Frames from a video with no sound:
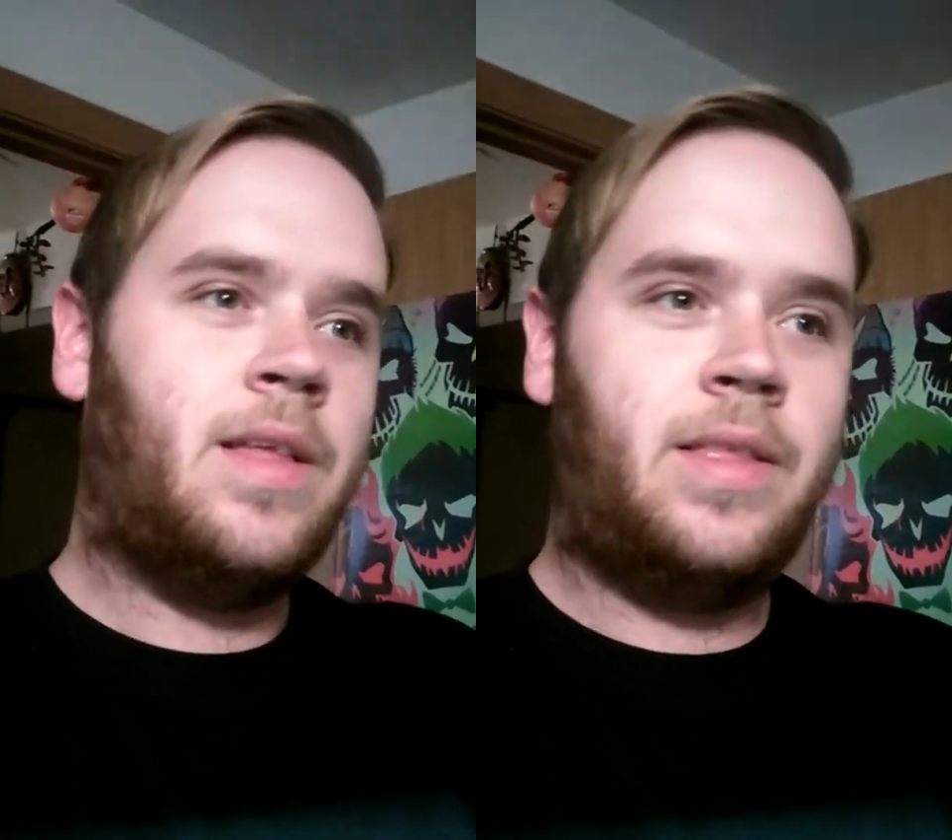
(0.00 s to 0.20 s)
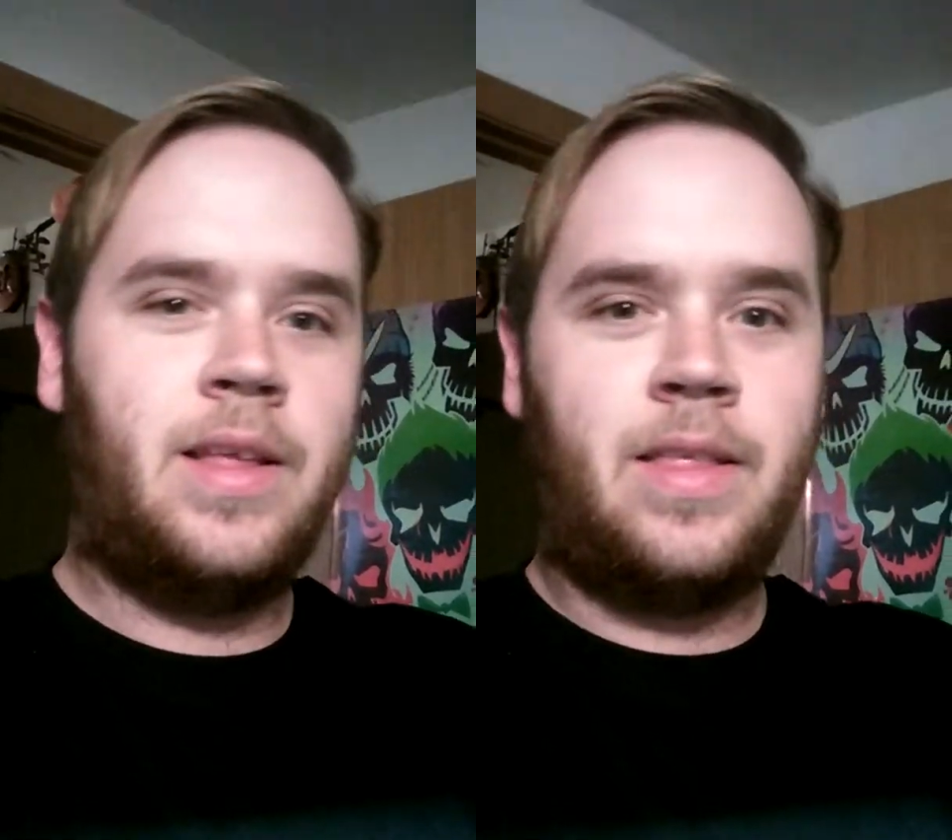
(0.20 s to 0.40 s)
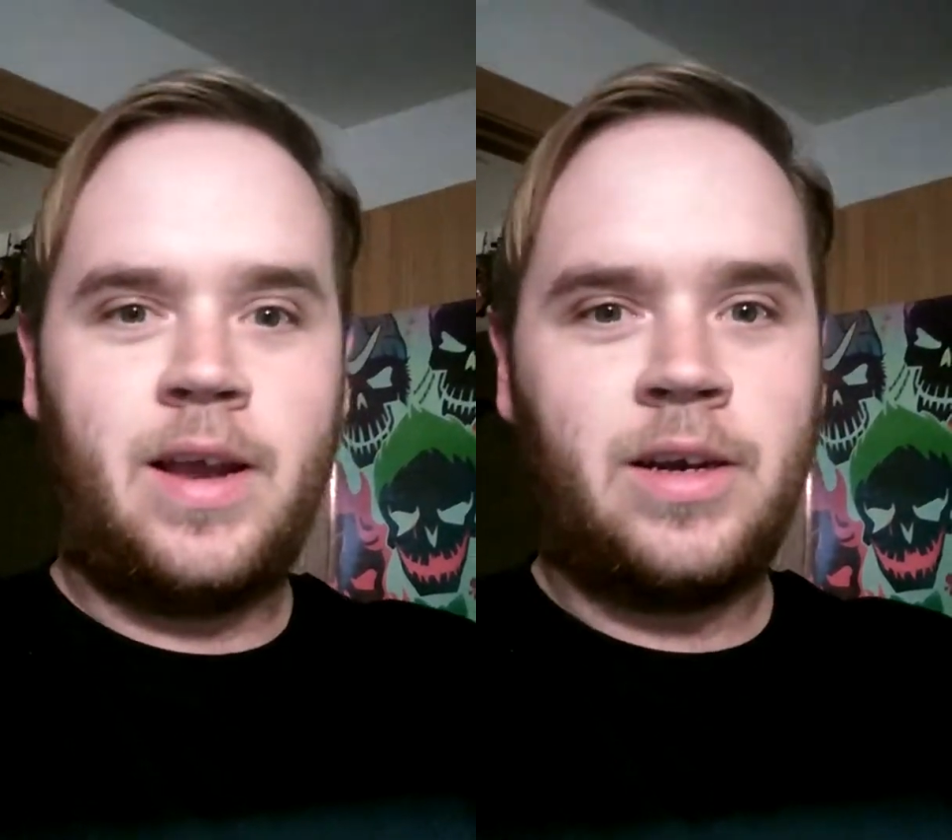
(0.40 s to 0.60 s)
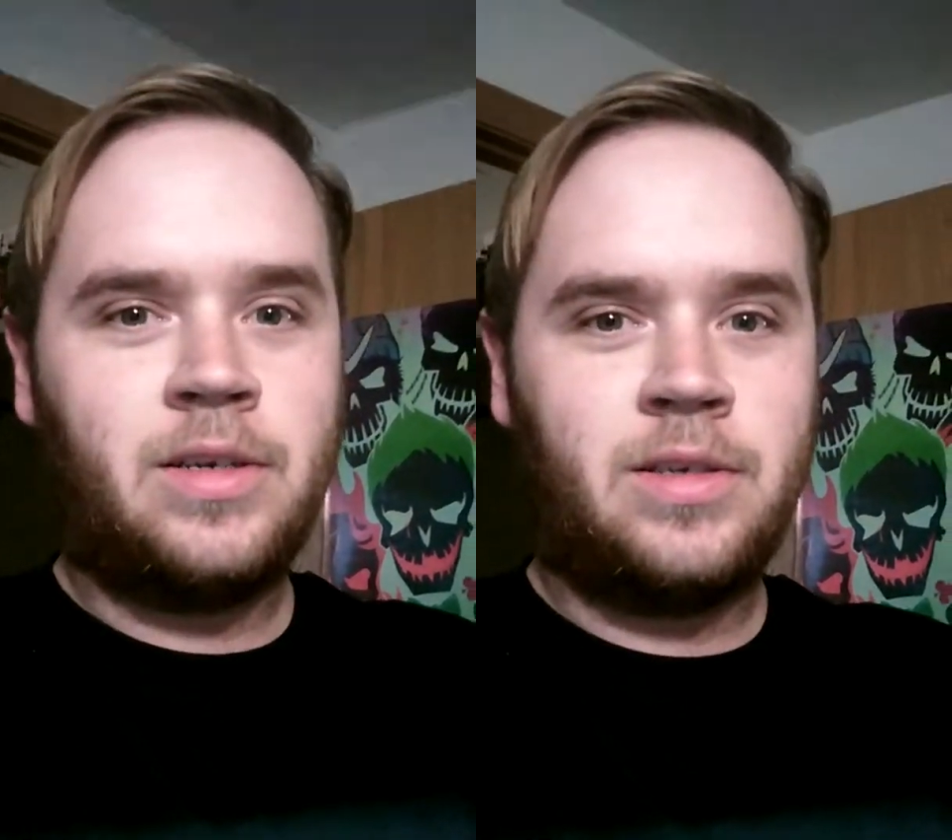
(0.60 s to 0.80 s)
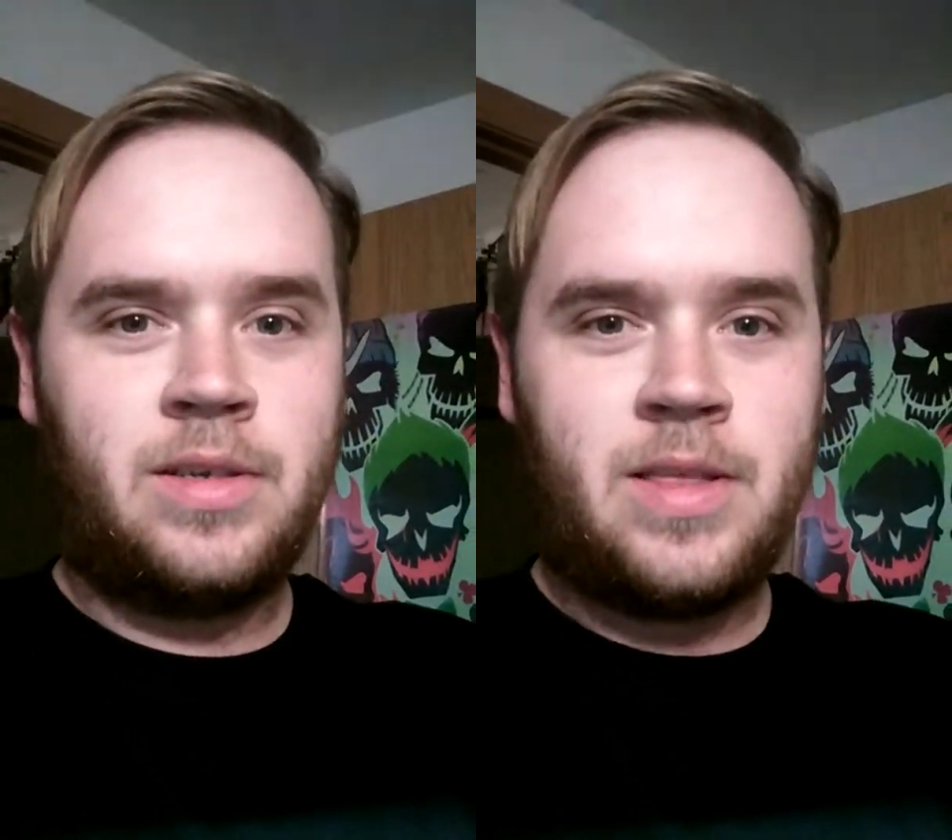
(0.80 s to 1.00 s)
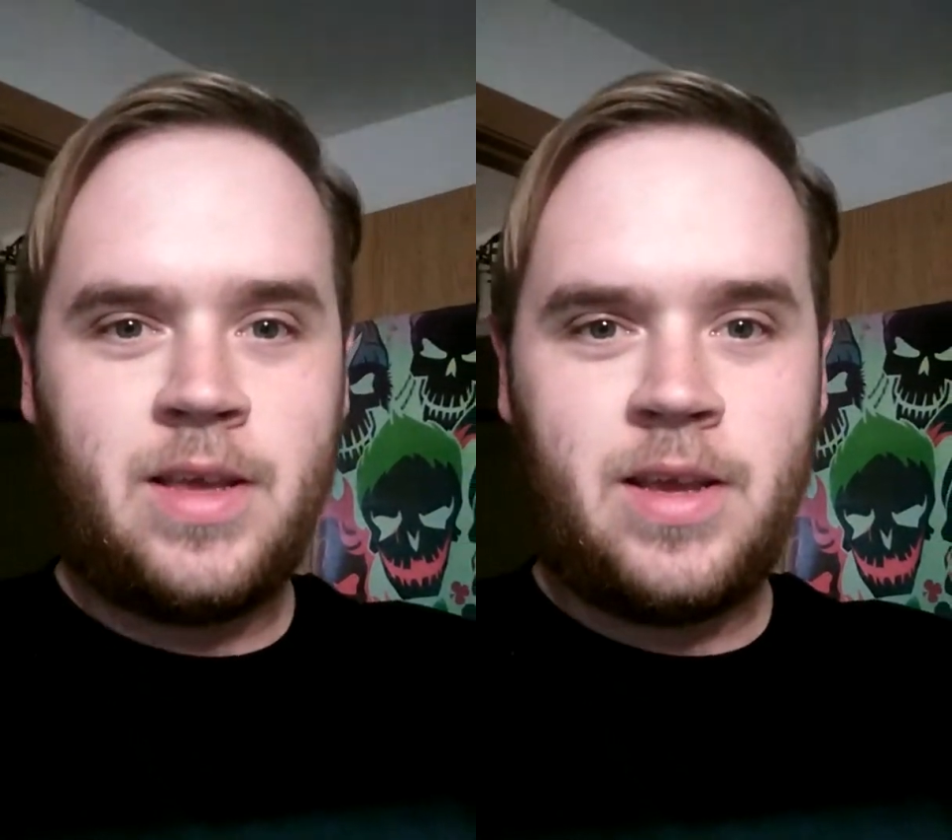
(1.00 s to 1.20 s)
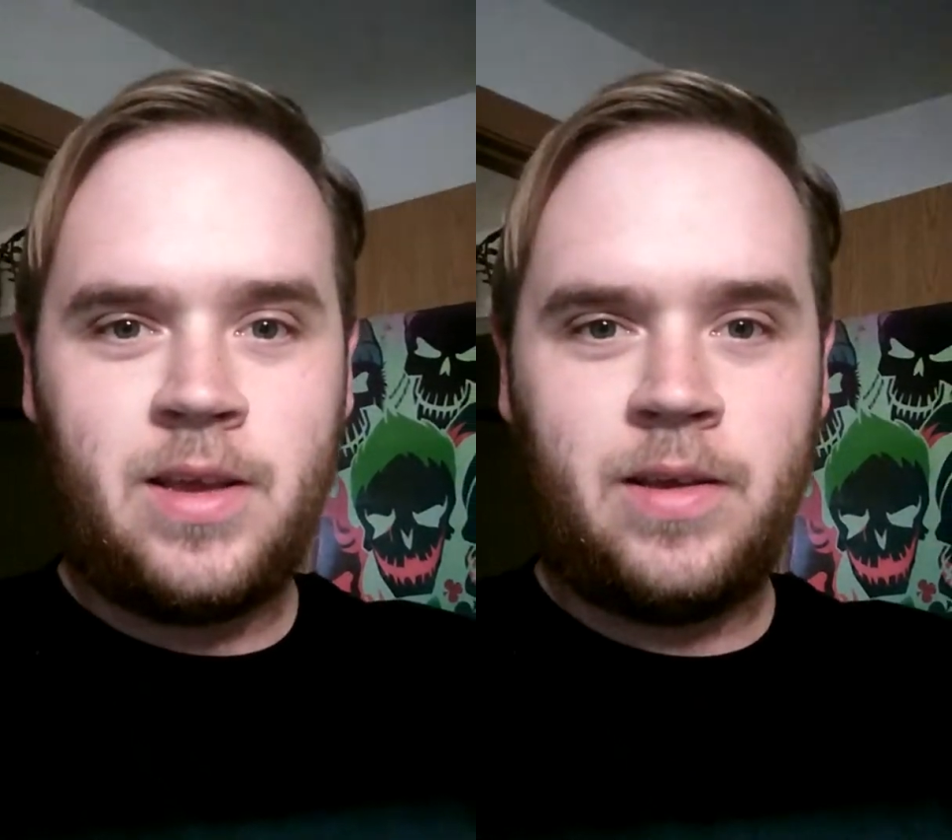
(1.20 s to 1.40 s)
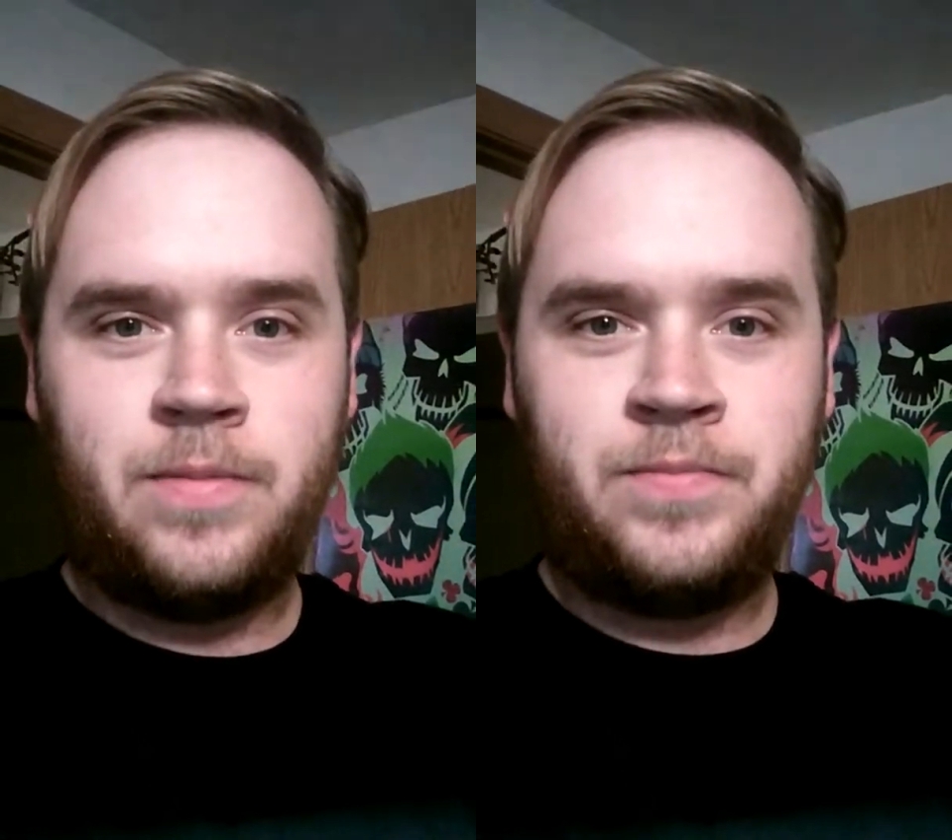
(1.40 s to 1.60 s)
Then there's
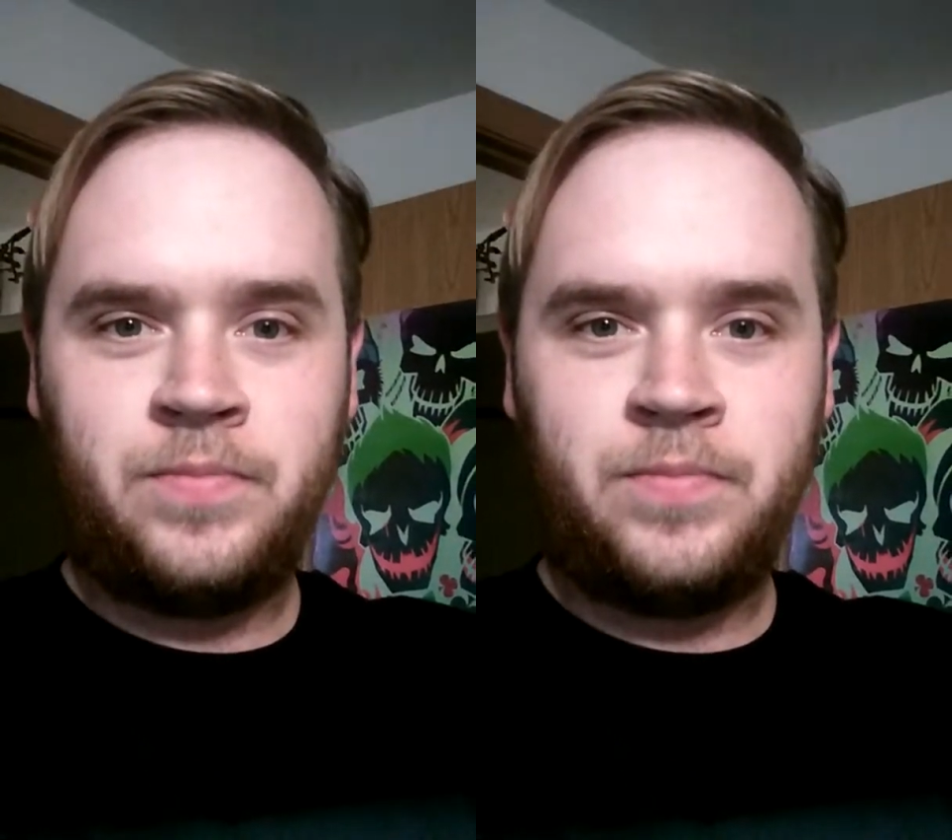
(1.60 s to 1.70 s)
the